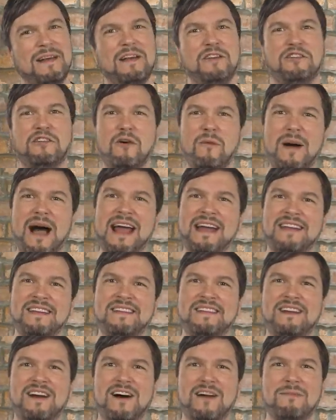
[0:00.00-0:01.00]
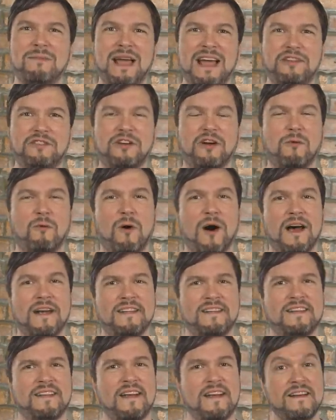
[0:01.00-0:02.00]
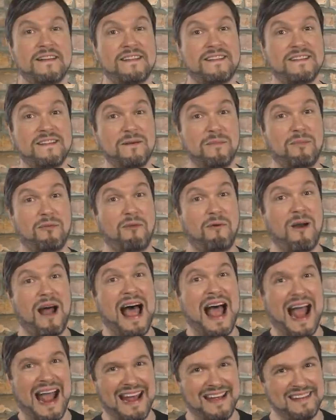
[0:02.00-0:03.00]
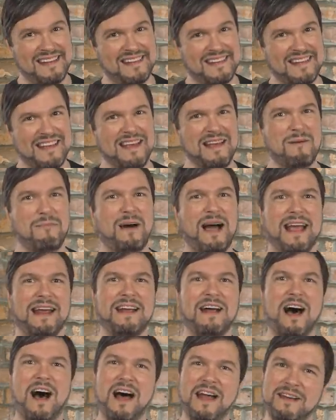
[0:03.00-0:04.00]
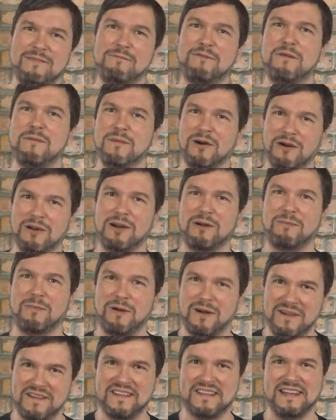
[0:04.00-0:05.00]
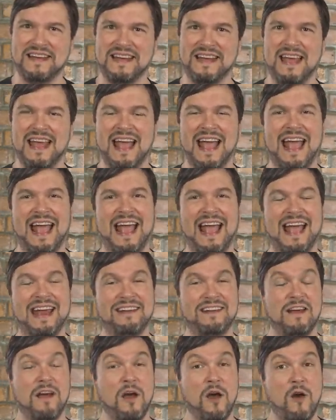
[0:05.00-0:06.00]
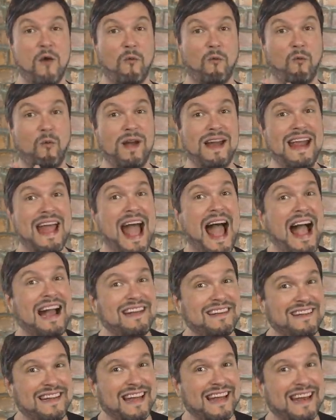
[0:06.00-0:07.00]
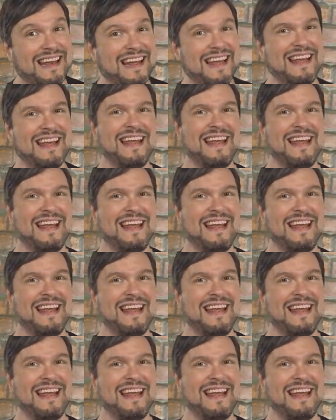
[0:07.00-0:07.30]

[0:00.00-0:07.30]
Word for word: Joe Biden's dog Major was surprised by an unfamiliar person and reacted